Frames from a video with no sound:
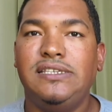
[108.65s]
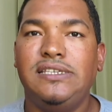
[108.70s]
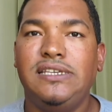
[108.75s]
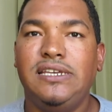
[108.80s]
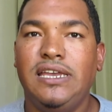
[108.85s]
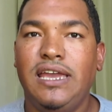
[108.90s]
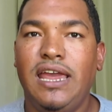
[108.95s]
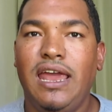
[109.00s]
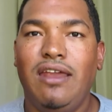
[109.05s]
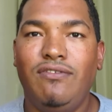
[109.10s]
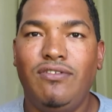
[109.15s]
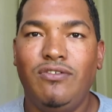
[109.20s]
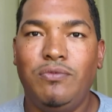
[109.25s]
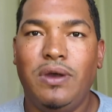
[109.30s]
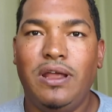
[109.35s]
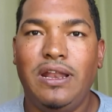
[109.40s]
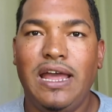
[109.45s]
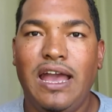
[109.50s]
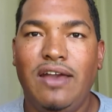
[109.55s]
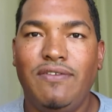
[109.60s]
seeing
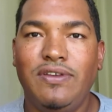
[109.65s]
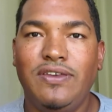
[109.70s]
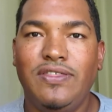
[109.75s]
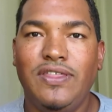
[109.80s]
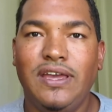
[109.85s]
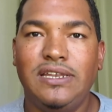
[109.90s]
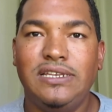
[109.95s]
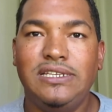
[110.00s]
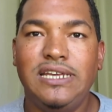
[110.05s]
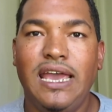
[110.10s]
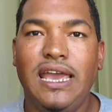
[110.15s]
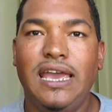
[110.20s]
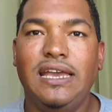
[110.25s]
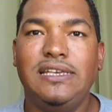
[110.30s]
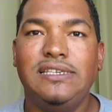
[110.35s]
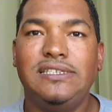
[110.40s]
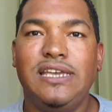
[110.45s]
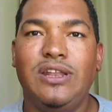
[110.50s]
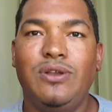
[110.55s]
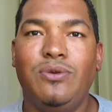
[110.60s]
everyone having their
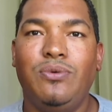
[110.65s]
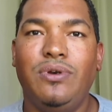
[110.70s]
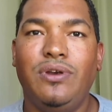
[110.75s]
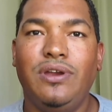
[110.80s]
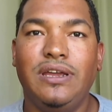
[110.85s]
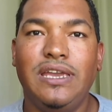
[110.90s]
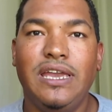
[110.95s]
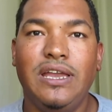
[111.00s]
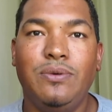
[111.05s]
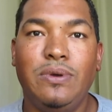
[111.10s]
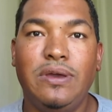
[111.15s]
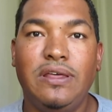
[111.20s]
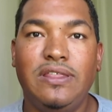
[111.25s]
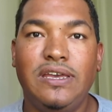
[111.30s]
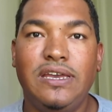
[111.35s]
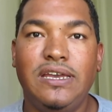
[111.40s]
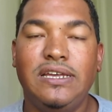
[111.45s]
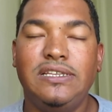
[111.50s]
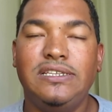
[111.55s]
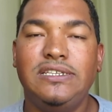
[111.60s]
decks and working with
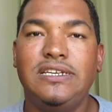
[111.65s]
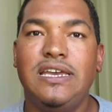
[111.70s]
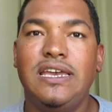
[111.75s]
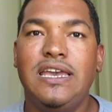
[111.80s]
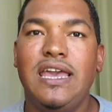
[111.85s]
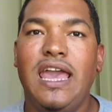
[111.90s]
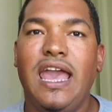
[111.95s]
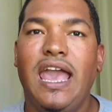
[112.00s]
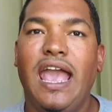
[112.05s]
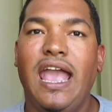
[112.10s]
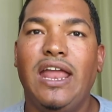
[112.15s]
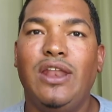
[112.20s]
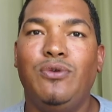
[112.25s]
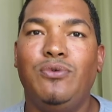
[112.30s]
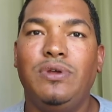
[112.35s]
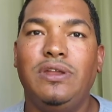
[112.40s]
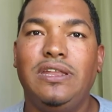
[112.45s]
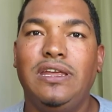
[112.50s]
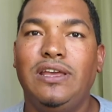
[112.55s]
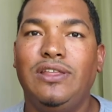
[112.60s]
it and
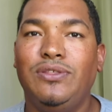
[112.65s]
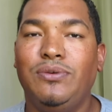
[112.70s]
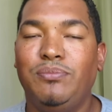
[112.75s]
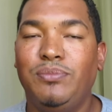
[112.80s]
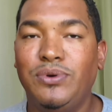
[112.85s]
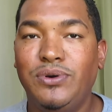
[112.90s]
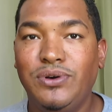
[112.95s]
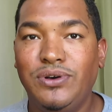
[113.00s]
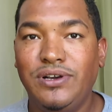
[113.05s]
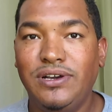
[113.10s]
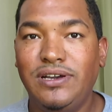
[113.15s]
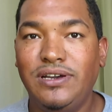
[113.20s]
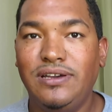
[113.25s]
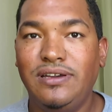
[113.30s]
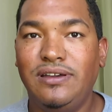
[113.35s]
reading the book,